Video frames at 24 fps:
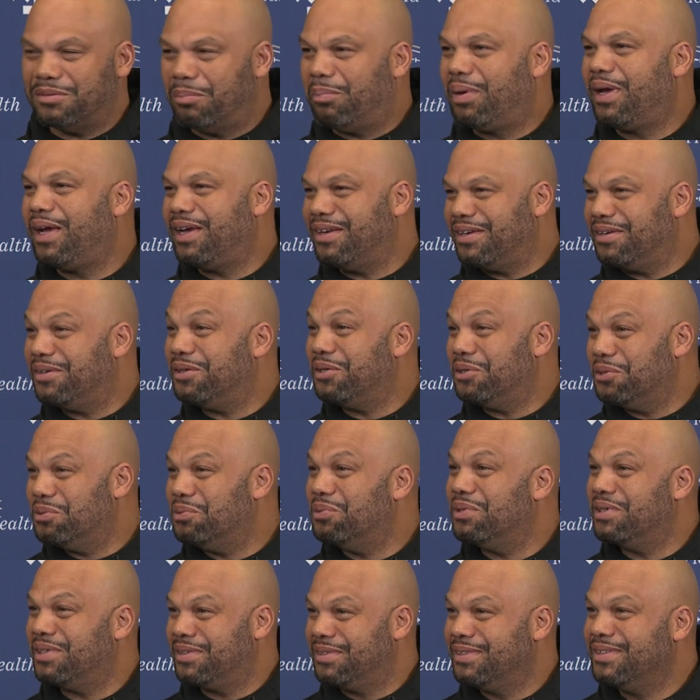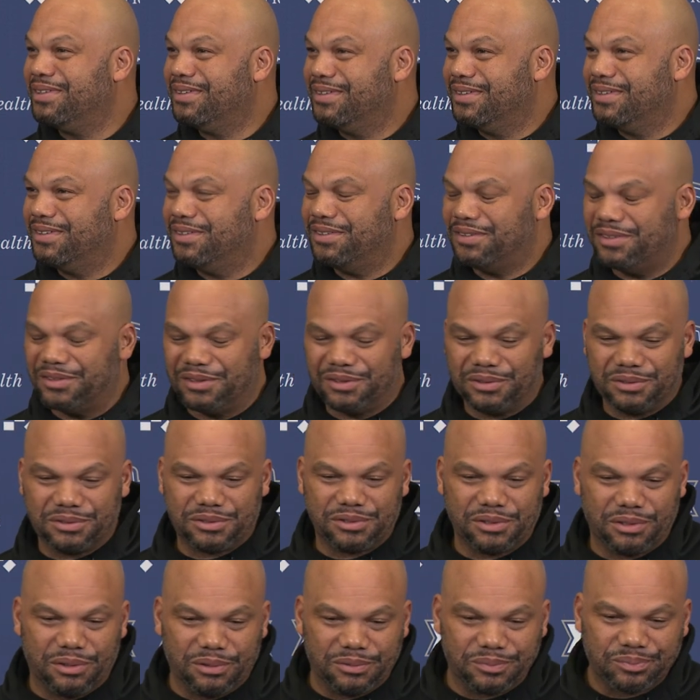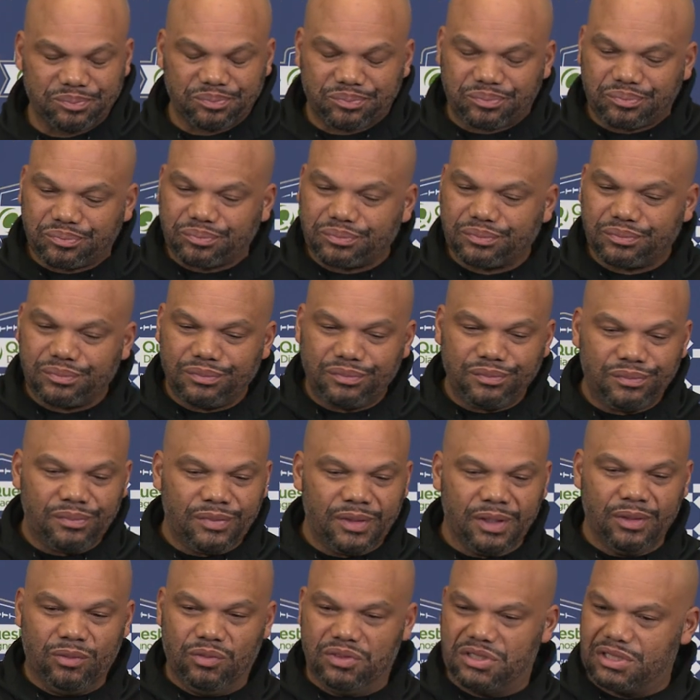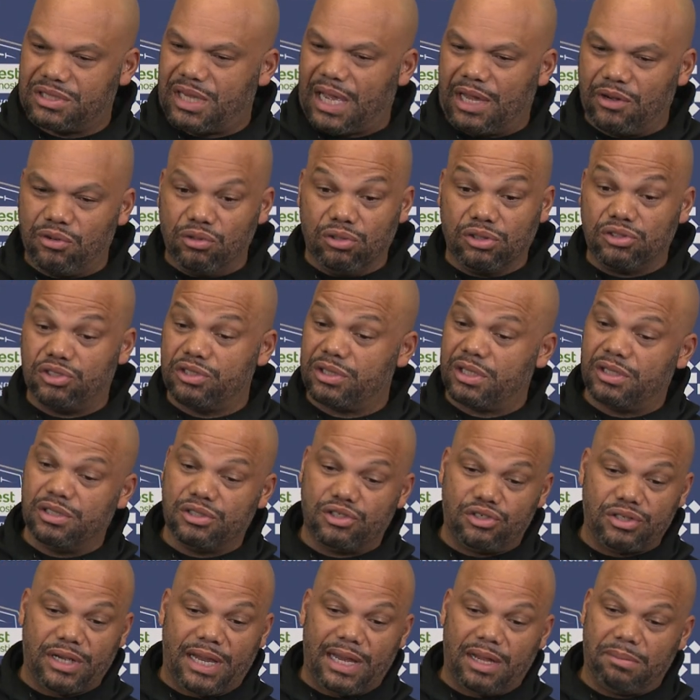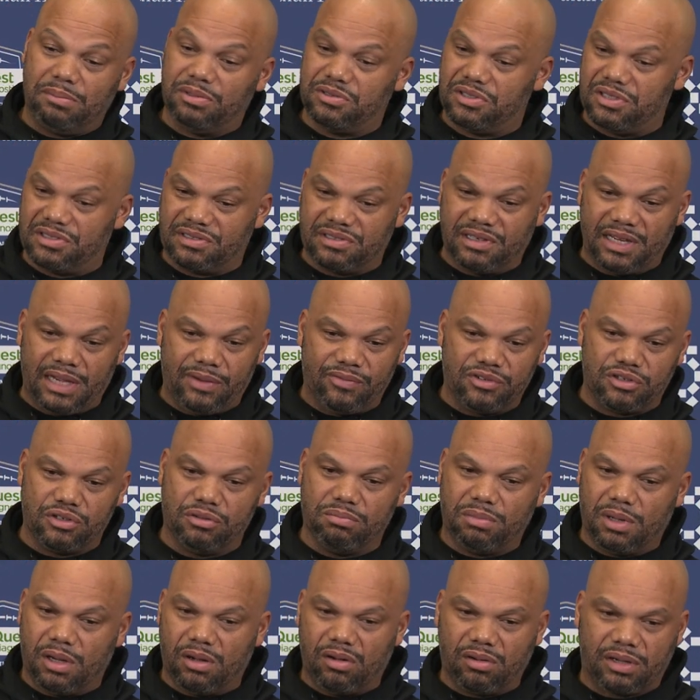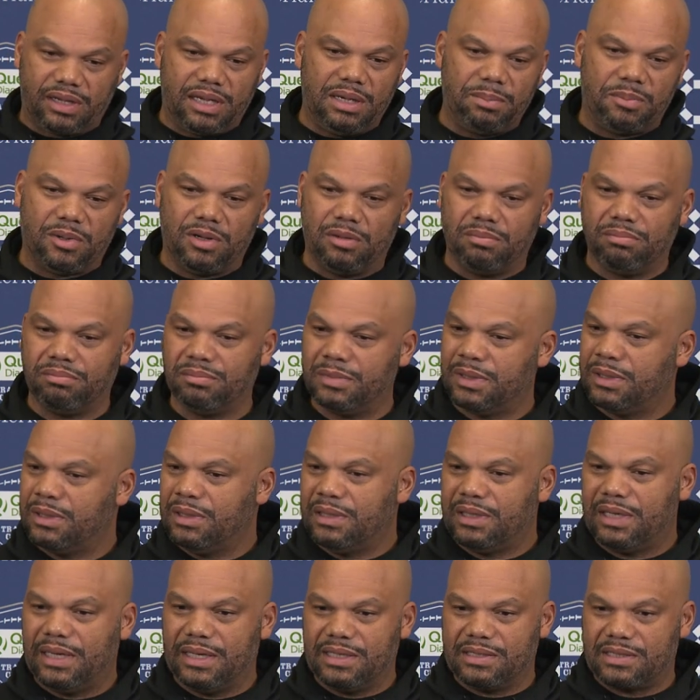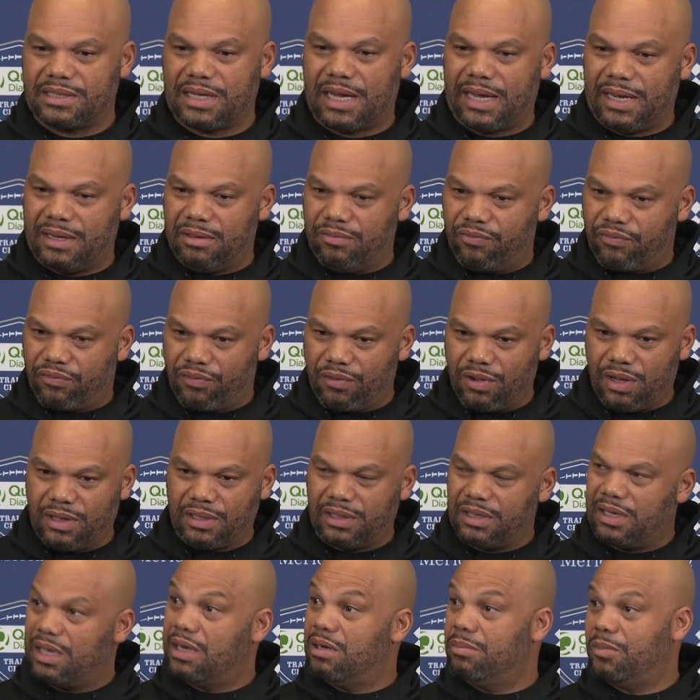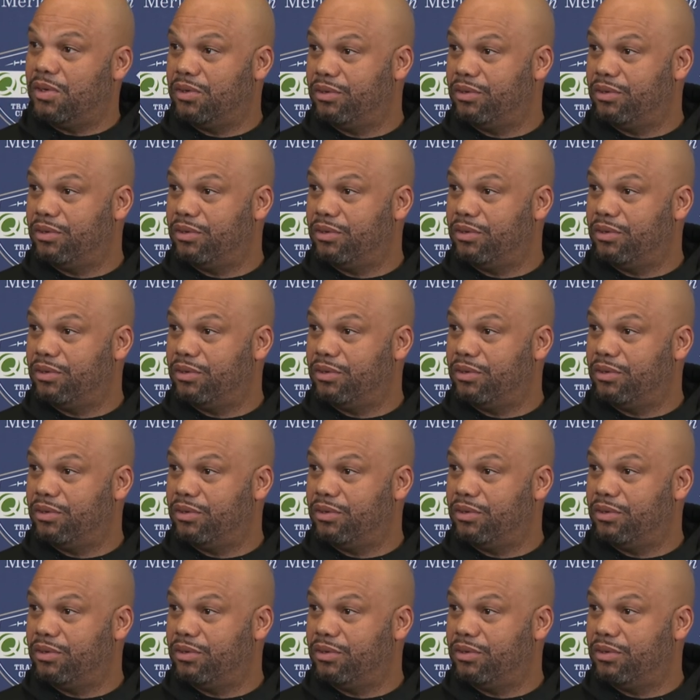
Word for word: pain to deal with, you know. So we just got to do a good job of just leveraging the ball, keeping him inside and front and getting him